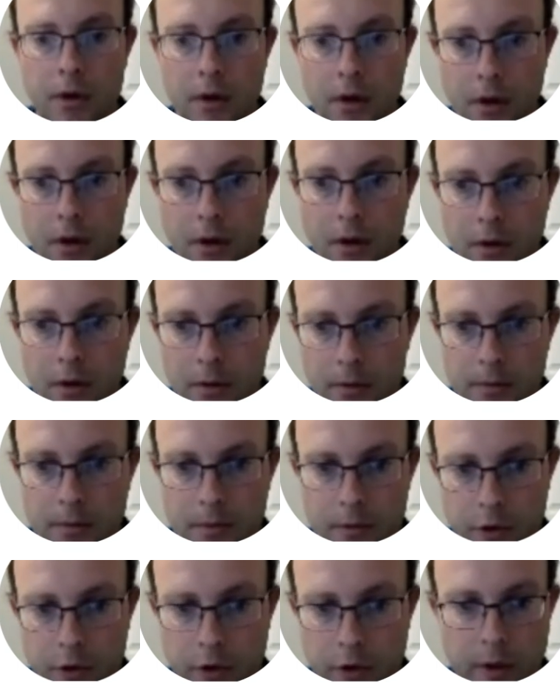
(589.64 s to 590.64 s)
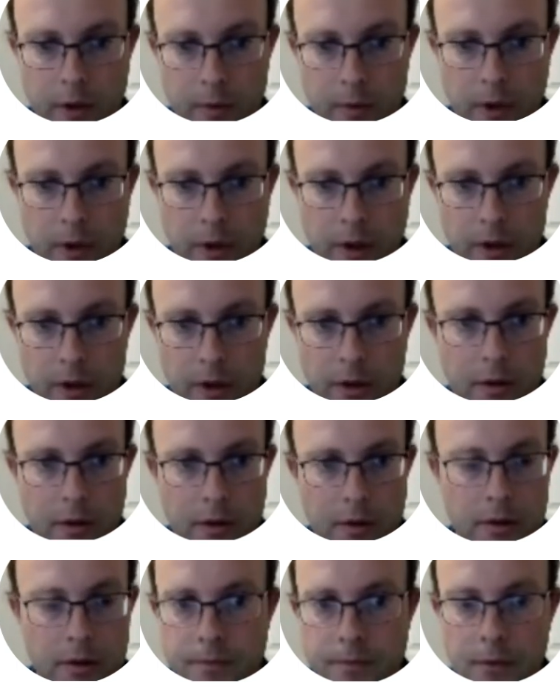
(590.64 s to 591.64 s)
to compare.
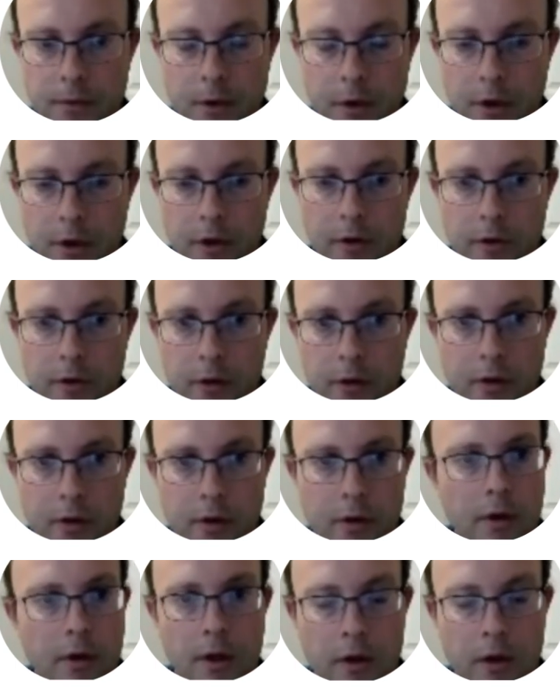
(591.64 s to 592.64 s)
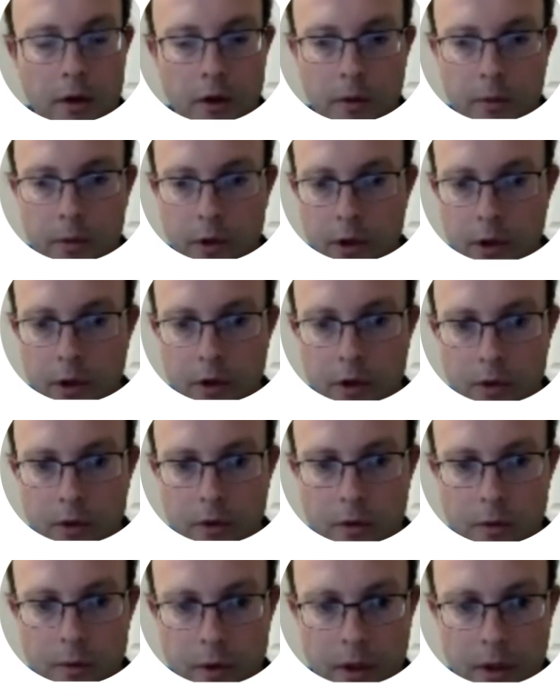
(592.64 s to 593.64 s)
It's up to
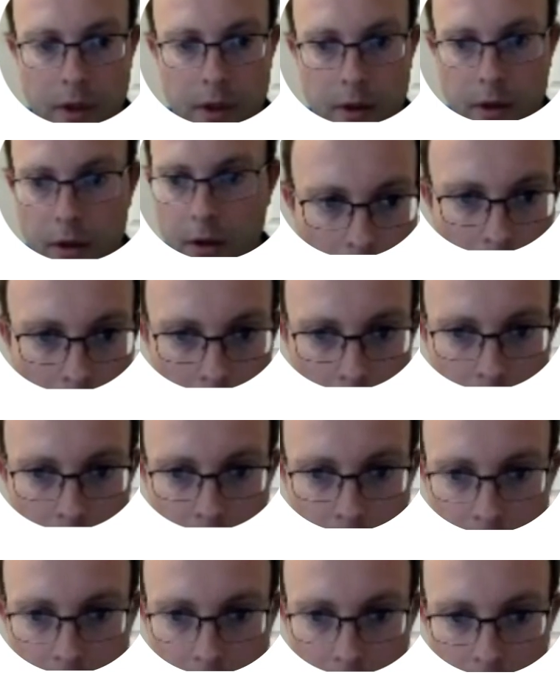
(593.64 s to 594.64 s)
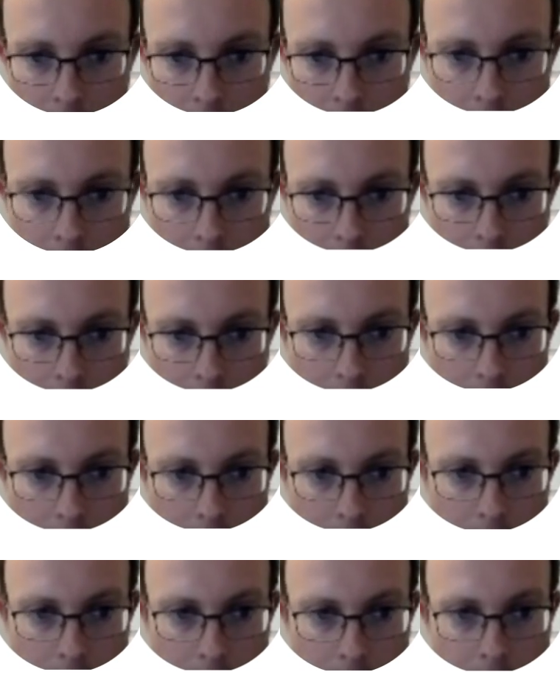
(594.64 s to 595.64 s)
you, but I would use
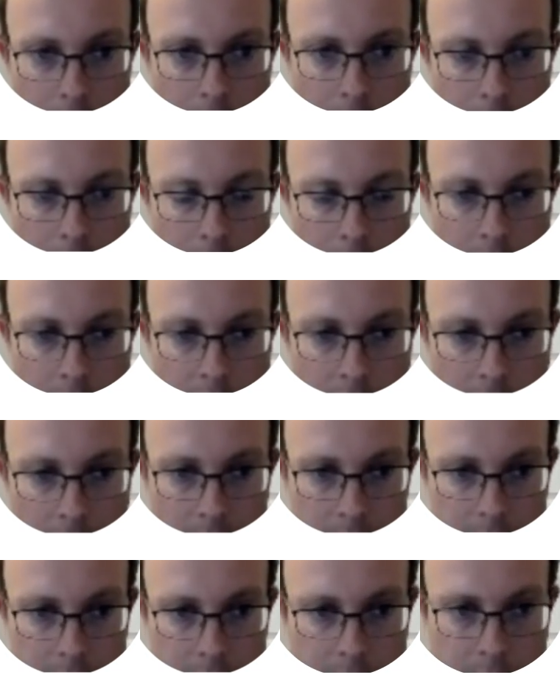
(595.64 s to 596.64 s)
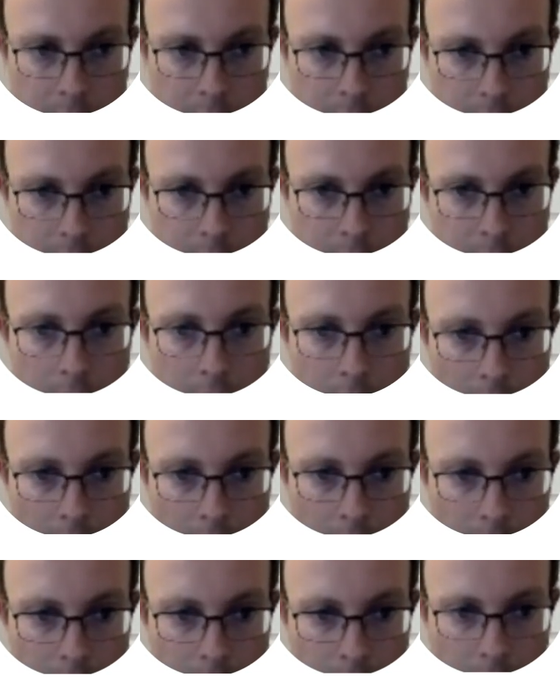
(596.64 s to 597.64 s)
the faster. I
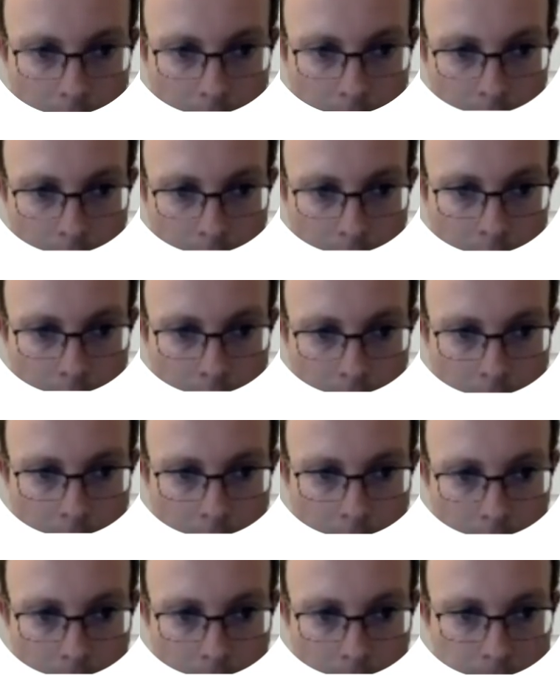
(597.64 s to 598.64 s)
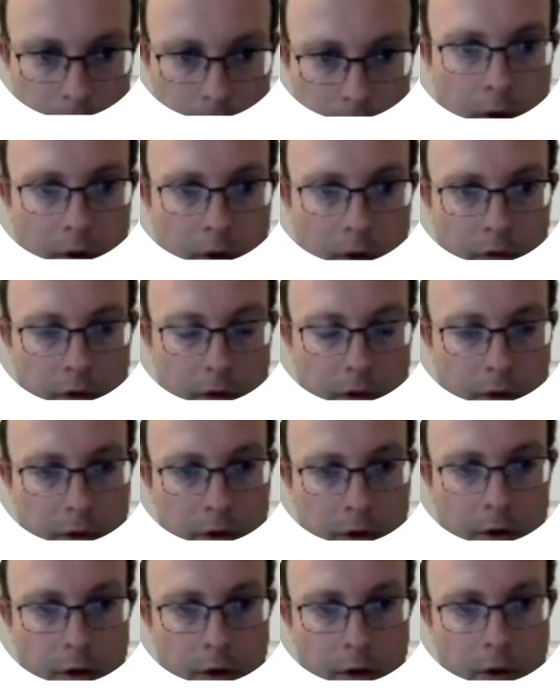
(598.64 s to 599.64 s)
would use the
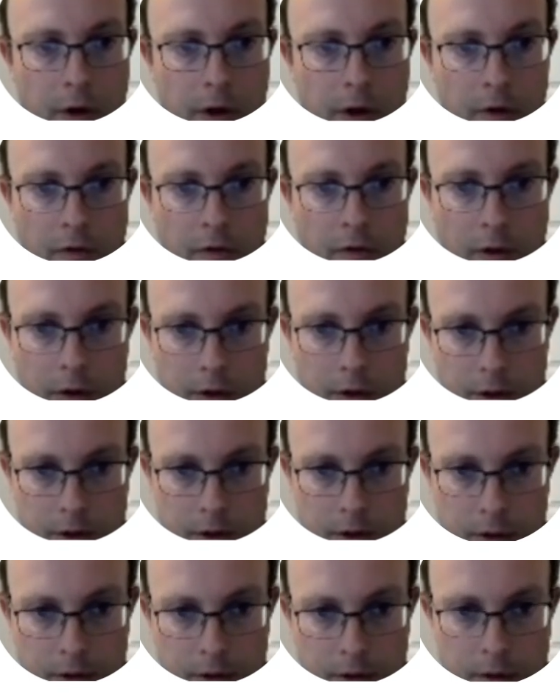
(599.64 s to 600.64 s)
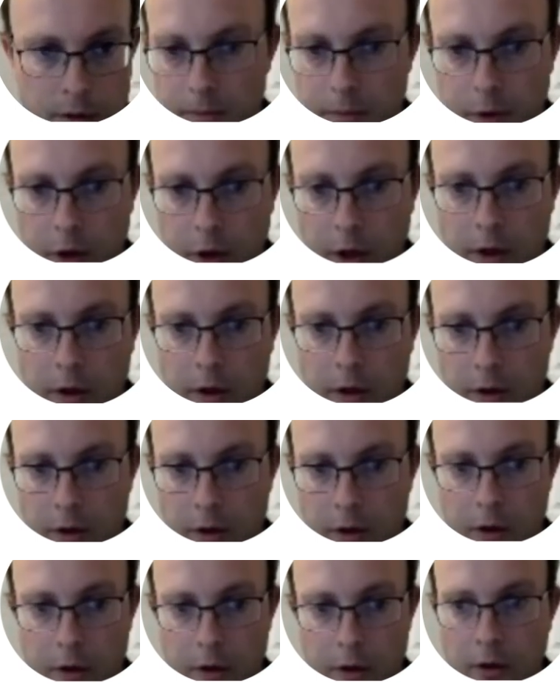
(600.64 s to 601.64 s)
filter 2D function. But
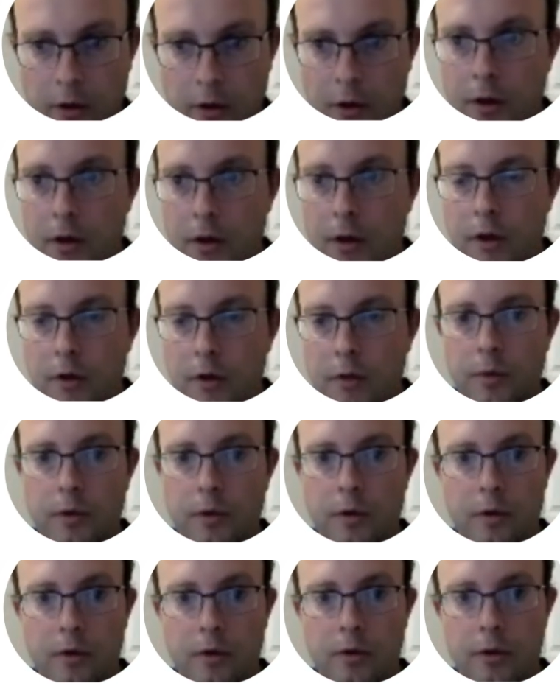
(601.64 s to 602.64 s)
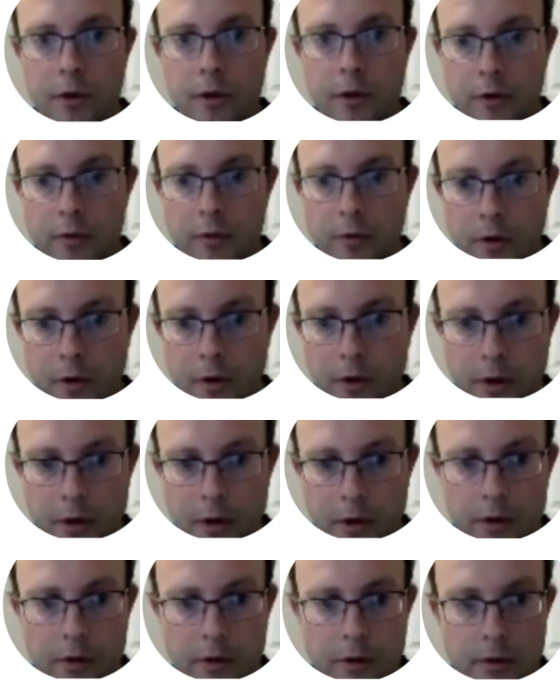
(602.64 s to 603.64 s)
you can explore this more on
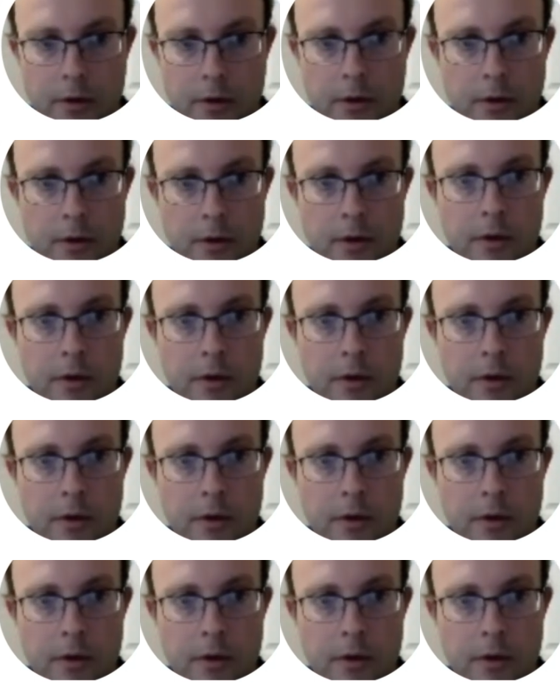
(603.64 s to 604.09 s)
your own.